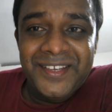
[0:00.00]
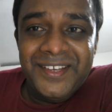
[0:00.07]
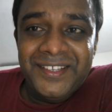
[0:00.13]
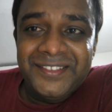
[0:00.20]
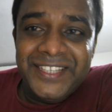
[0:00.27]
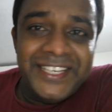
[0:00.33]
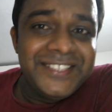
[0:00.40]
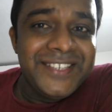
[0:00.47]

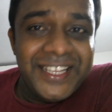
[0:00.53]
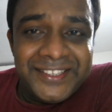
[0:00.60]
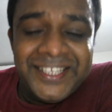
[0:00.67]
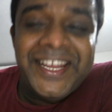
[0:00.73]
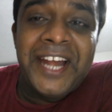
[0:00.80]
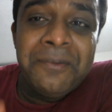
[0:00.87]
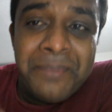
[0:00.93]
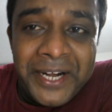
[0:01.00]
There is
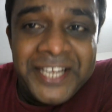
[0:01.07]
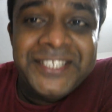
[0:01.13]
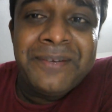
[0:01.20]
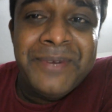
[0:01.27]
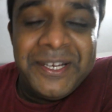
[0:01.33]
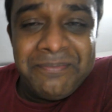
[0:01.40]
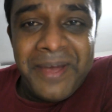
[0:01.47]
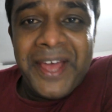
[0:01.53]
nothing
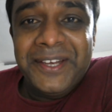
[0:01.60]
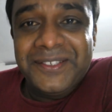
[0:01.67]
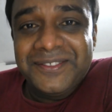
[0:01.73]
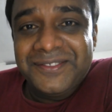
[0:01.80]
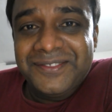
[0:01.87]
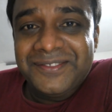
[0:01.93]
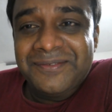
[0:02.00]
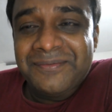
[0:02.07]
unpredictable in
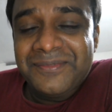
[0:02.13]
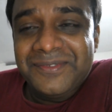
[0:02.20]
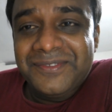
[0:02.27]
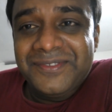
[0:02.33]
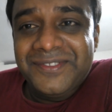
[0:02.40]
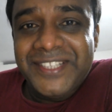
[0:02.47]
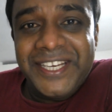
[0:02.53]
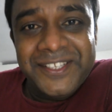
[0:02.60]
man.
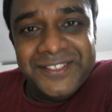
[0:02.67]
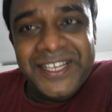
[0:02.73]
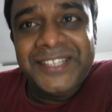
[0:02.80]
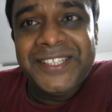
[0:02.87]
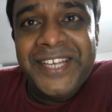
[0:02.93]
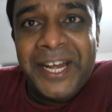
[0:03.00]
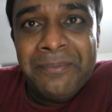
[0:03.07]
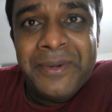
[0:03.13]
There is
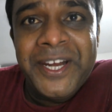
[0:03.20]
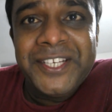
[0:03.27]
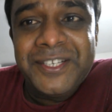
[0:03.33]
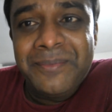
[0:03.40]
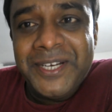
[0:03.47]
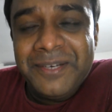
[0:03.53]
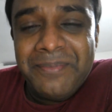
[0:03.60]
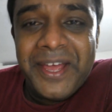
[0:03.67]
nothing
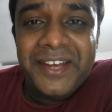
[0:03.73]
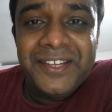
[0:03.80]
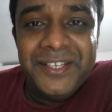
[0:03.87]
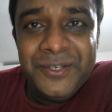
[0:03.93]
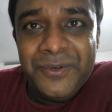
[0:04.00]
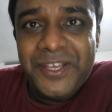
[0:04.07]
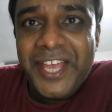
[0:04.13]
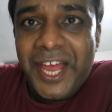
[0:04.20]
unpredictable in man.
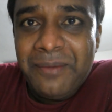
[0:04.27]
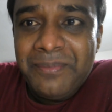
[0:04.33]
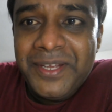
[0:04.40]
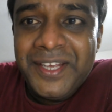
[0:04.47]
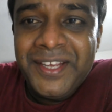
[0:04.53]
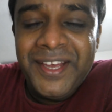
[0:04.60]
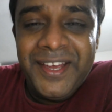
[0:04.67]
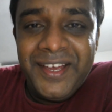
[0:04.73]
You can
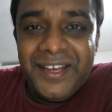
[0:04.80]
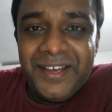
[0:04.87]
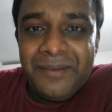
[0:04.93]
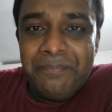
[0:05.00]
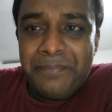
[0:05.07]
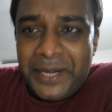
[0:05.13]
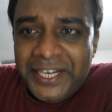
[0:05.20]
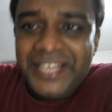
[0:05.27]
be
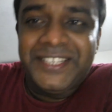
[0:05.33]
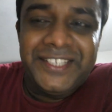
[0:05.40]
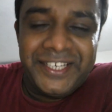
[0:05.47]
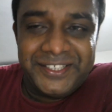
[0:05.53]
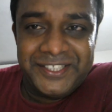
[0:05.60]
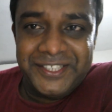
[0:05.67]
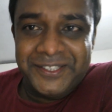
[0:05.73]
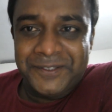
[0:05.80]

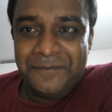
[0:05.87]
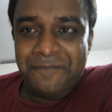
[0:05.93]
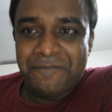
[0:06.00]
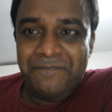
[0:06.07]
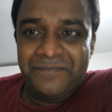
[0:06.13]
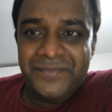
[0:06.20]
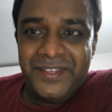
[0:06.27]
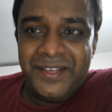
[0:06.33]
predicted
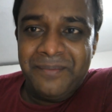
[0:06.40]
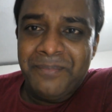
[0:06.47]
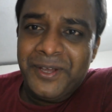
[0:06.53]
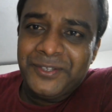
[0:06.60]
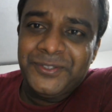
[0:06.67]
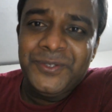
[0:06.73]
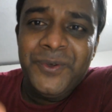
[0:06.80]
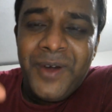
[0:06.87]

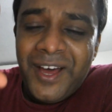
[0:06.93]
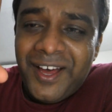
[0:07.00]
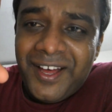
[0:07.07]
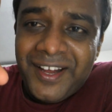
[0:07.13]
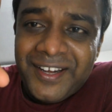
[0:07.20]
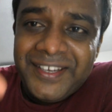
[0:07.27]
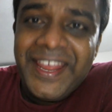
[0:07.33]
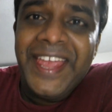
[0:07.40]
because
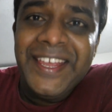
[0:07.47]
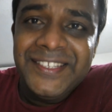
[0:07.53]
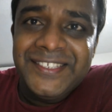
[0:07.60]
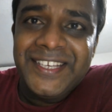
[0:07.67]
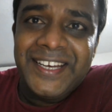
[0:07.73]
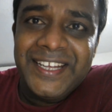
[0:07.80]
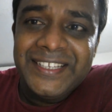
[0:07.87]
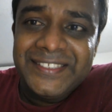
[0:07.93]
your
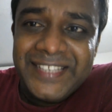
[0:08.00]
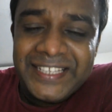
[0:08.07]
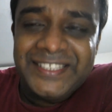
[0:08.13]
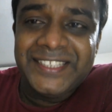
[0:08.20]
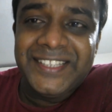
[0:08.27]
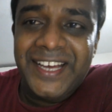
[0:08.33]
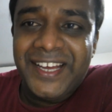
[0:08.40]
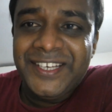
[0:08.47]
nature is such
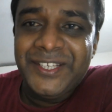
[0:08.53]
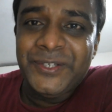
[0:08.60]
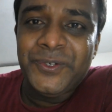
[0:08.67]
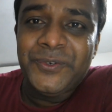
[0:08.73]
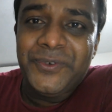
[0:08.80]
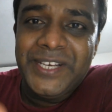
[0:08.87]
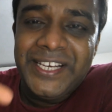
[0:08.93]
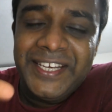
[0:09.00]
that you
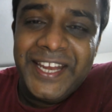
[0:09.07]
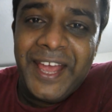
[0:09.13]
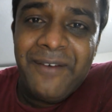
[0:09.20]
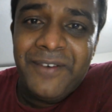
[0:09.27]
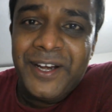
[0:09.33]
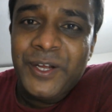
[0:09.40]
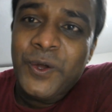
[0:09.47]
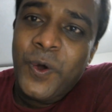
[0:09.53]
will
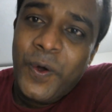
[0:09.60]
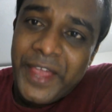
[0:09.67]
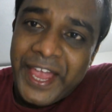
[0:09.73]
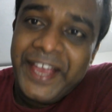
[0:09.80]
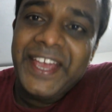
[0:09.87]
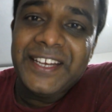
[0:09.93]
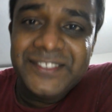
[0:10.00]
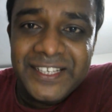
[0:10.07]
never go
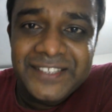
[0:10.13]
against the